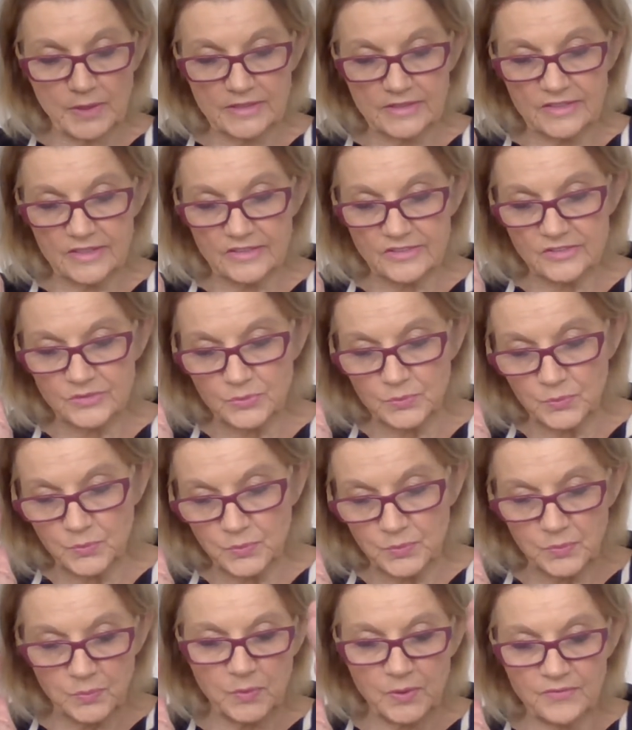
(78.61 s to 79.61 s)
just
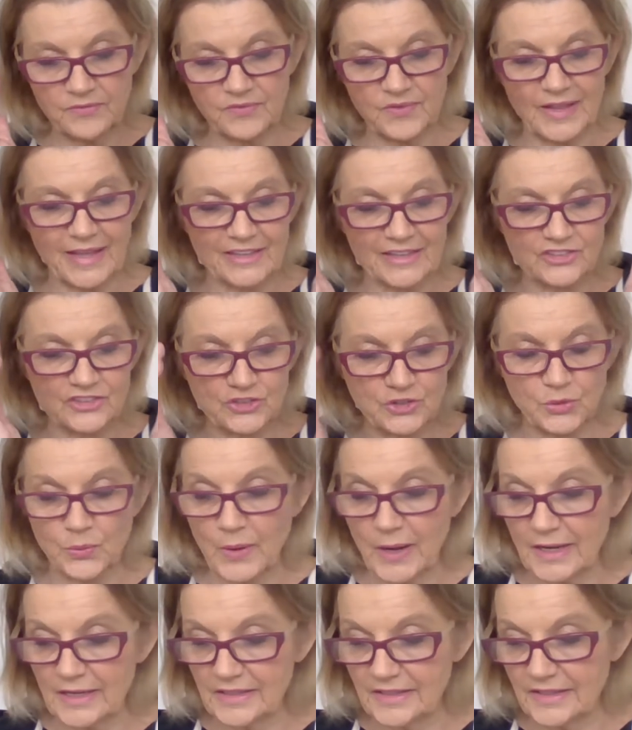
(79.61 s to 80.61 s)
reflects
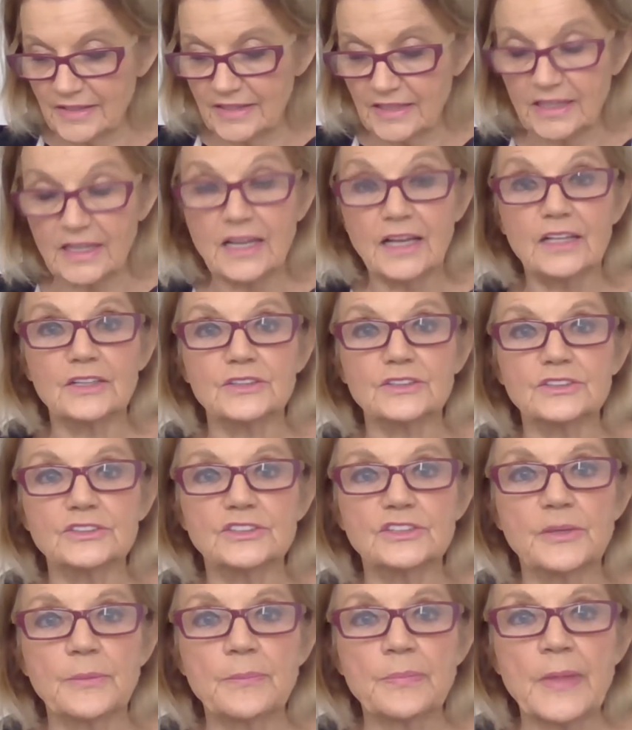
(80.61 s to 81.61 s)
directly the
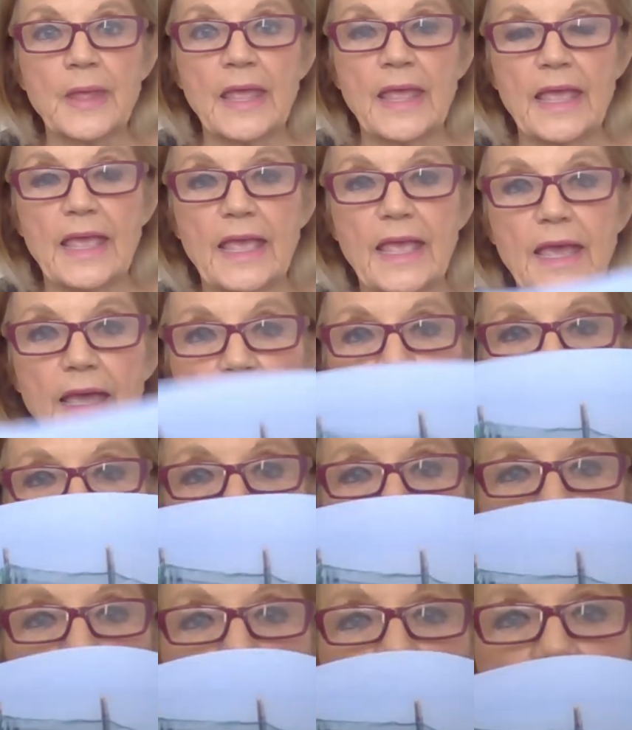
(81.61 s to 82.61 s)
colors, and
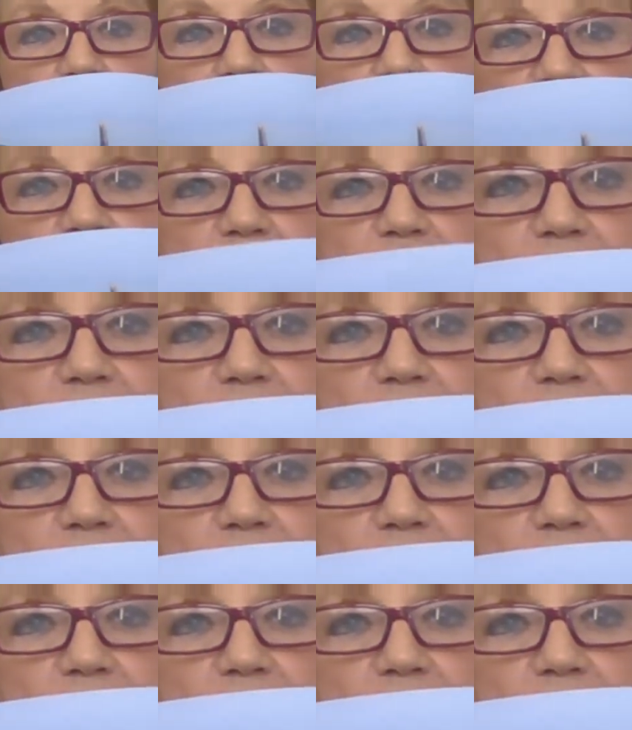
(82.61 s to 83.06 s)
as